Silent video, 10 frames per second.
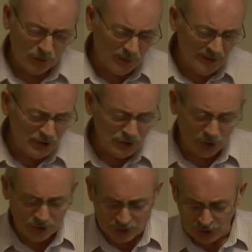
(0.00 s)
you're reading
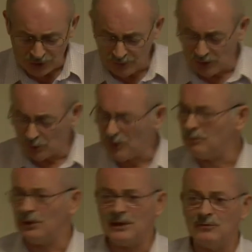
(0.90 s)
John's gospel, the word
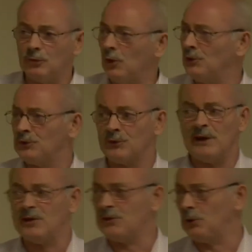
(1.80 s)
believe runs
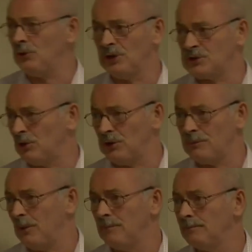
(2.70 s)
right through this
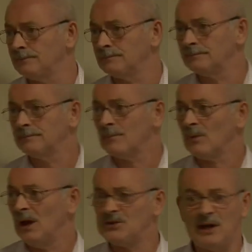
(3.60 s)
gospel.
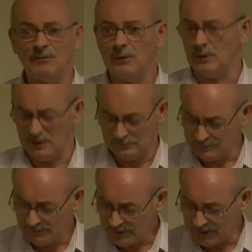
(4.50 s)
It's everywhere
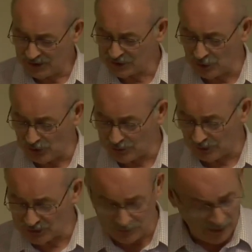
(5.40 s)
in this
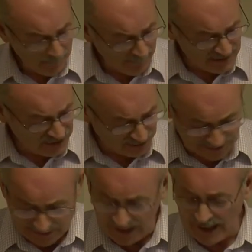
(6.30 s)
gospel. It's mentioned
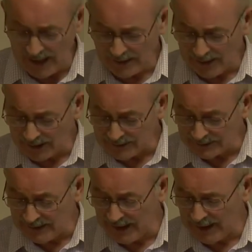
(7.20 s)
again and
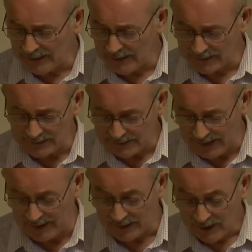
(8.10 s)
again and
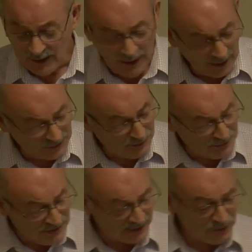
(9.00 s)
again. And it's
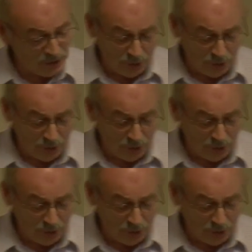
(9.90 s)
presented